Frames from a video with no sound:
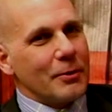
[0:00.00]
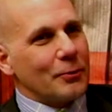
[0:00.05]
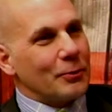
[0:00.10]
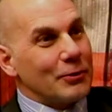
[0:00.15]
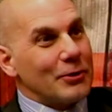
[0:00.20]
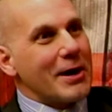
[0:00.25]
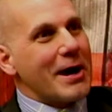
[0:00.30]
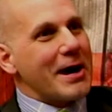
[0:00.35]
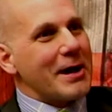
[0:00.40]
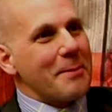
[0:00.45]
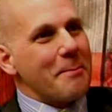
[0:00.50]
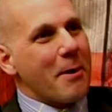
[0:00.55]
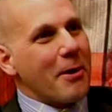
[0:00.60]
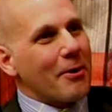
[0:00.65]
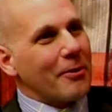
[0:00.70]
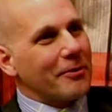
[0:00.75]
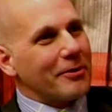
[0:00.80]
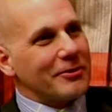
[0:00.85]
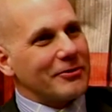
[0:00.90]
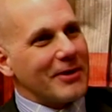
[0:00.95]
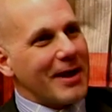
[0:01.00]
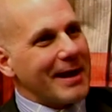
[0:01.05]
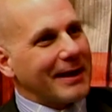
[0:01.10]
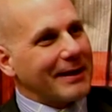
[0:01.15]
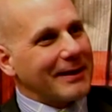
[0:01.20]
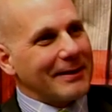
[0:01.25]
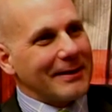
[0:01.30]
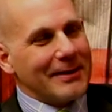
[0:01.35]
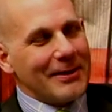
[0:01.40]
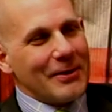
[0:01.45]
when you had to borrow the
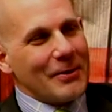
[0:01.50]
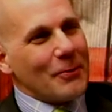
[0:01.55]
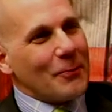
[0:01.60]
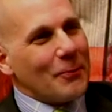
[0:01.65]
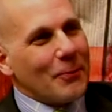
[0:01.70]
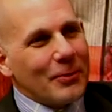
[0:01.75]
jacket, yeah,